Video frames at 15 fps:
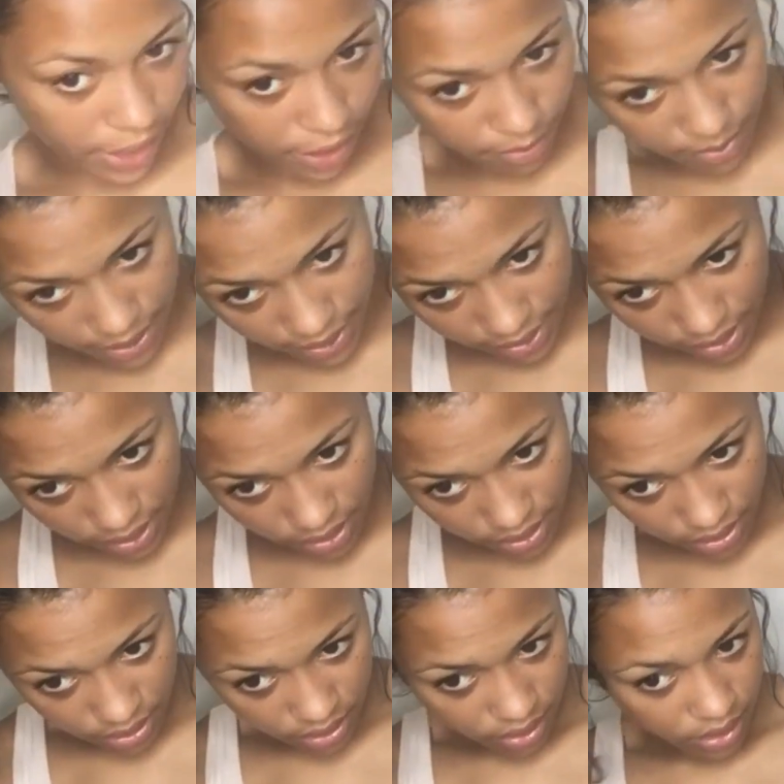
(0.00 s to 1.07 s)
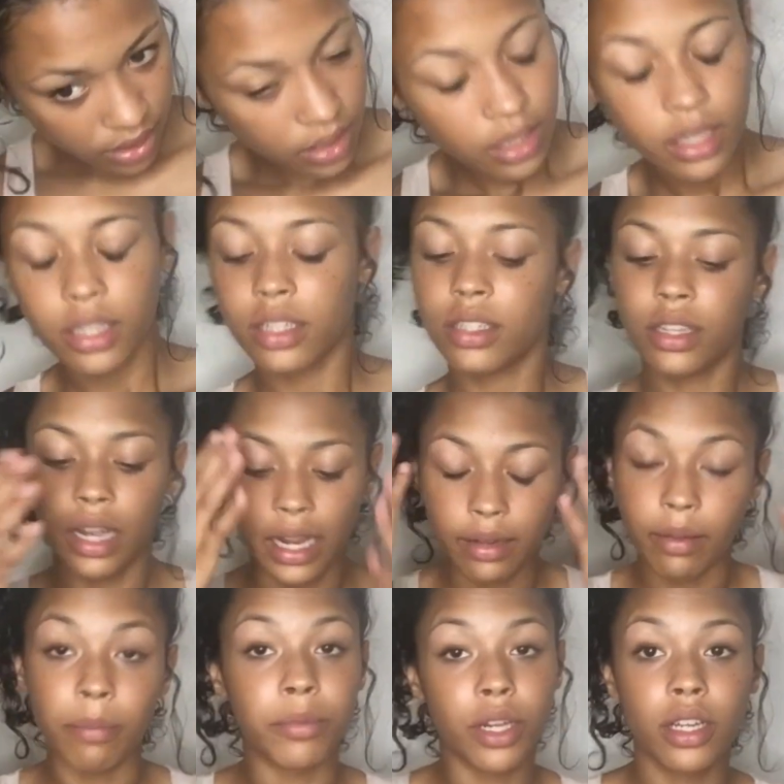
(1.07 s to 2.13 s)
hair back.
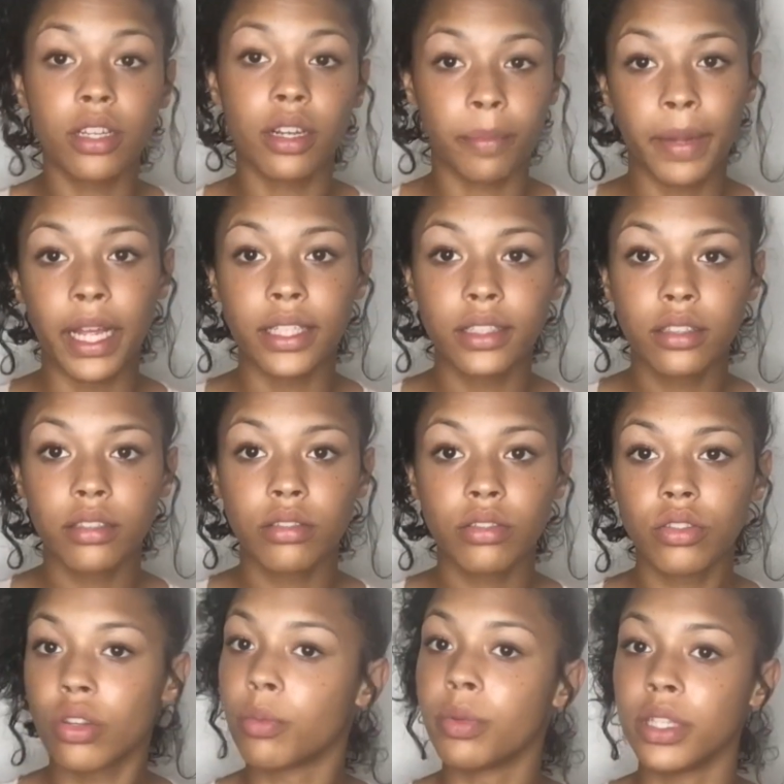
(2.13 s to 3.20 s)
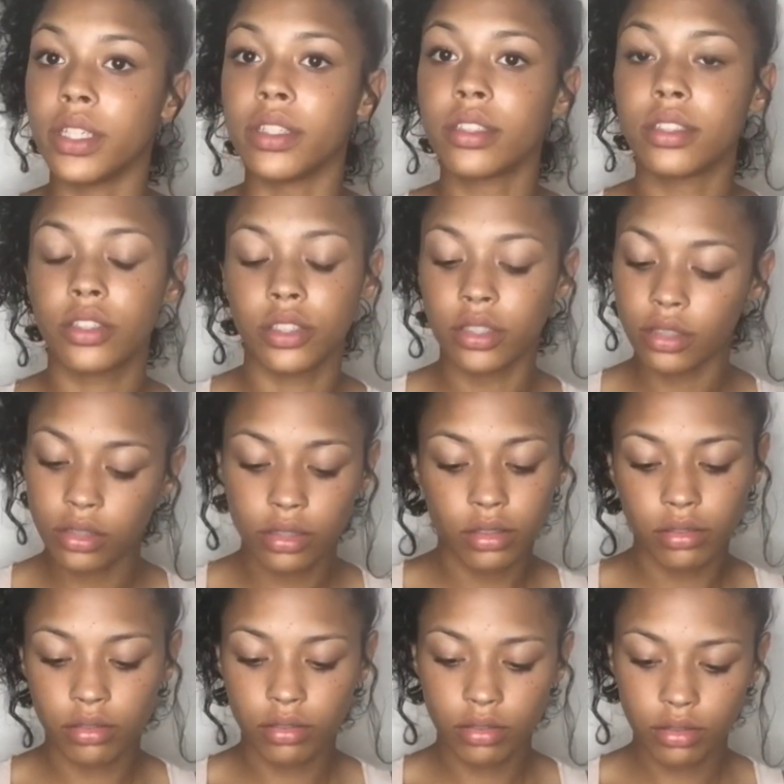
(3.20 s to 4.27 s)
I'm gonna look a mess, so please just
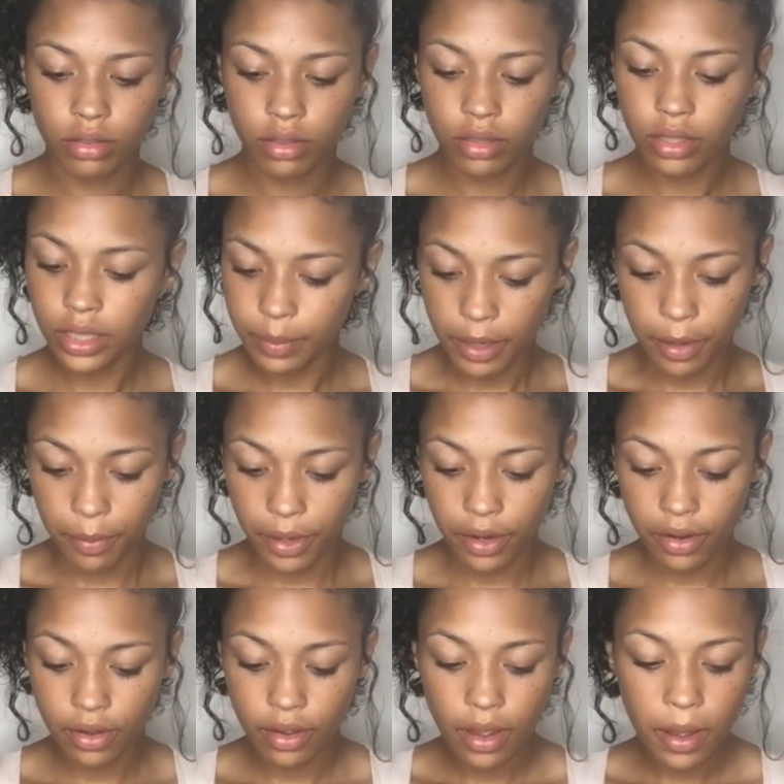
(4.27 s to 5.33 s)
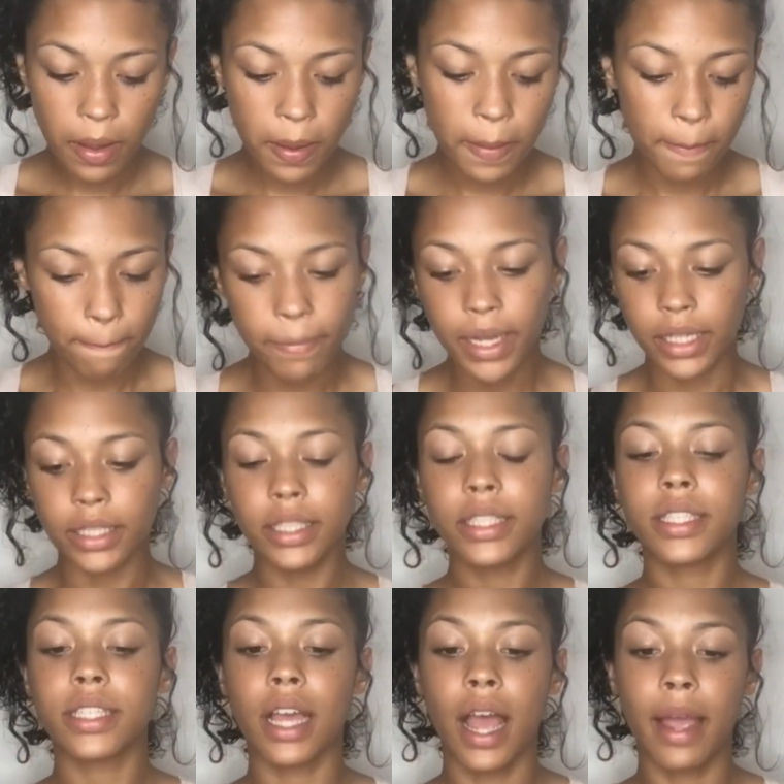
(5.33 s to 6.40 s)
spare me.
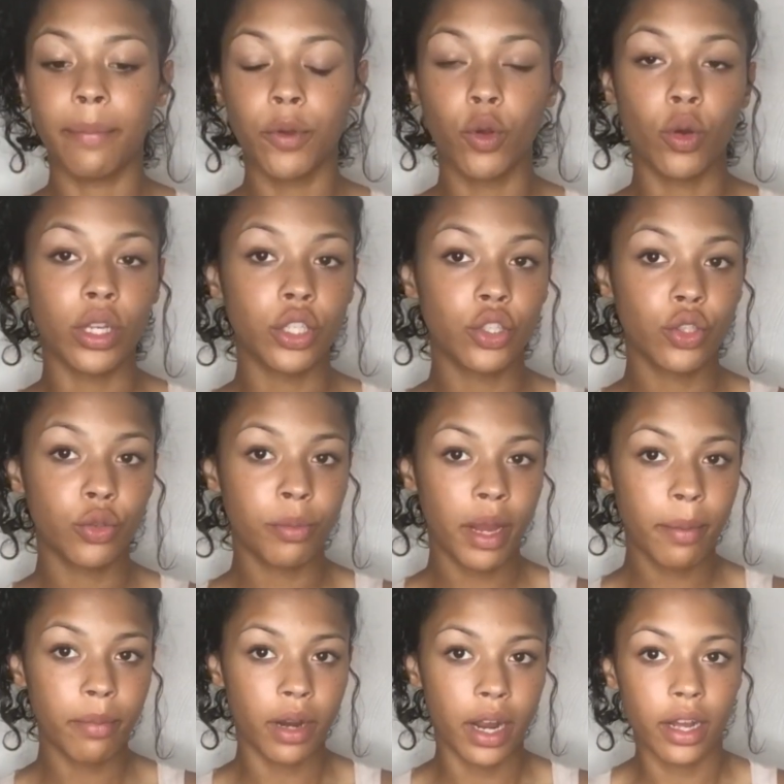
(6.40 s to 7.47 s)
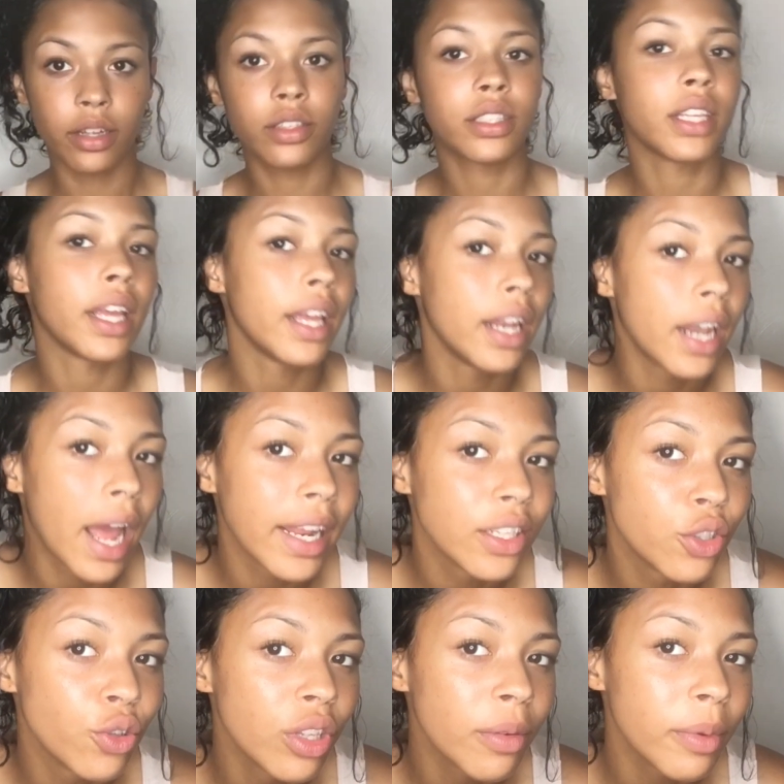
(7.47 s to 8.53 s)
But I'm going to do my brows, and I
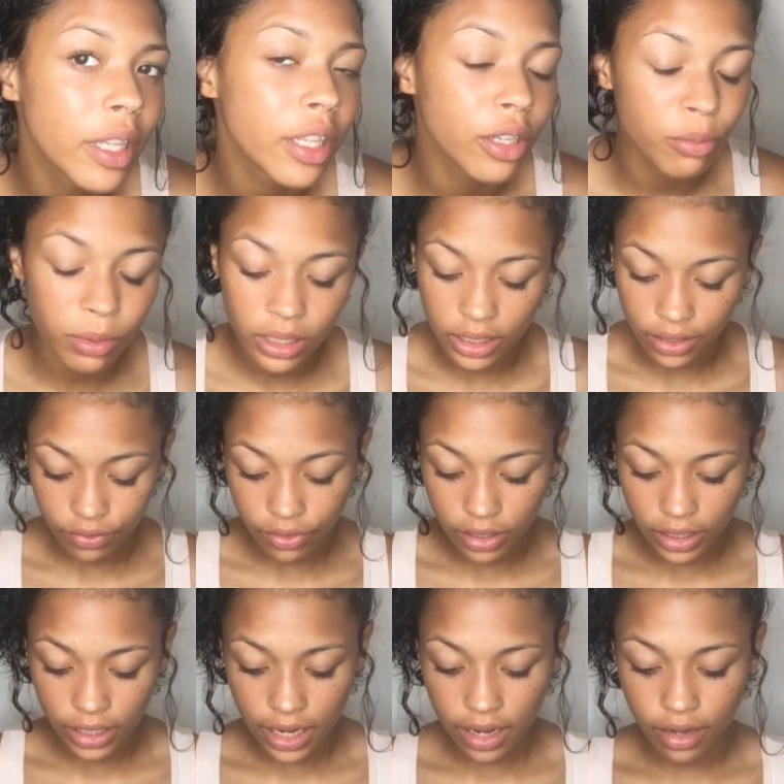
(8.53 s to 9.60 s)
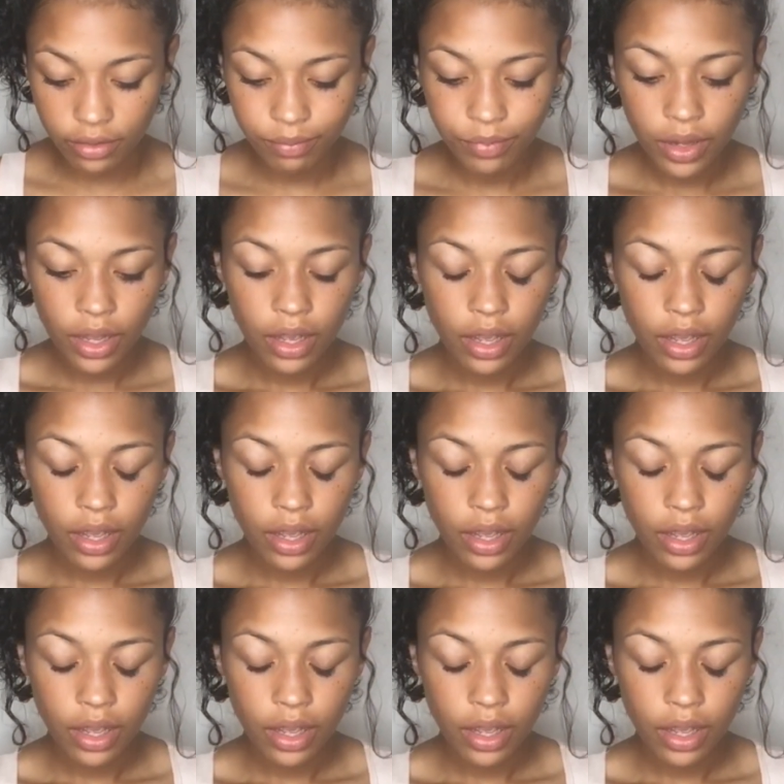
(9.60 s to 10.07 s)
do them a little bit differently now